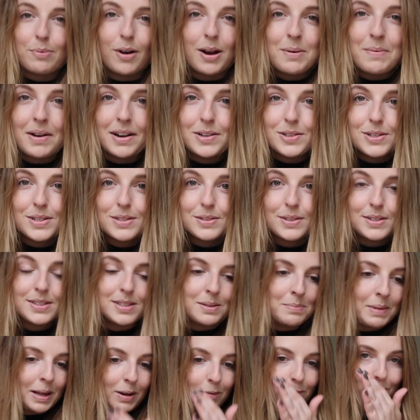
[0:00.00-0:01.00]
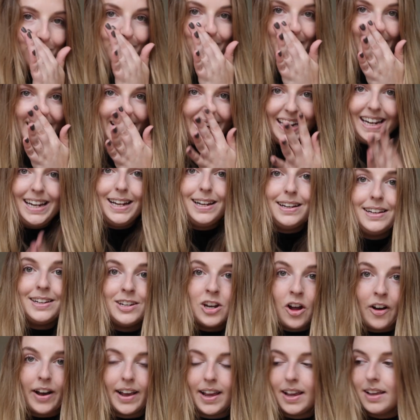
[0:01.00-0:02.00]
Primark just does some like really
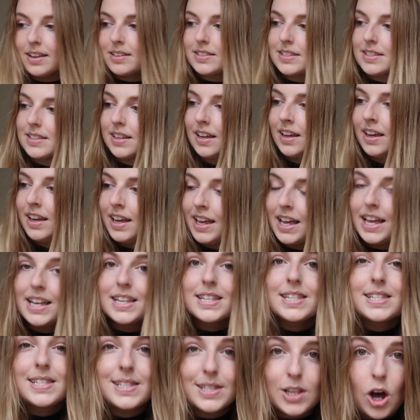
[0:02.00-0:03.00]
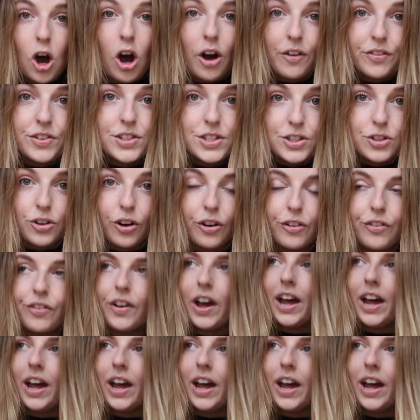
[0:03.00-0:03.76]
nice soft stuff.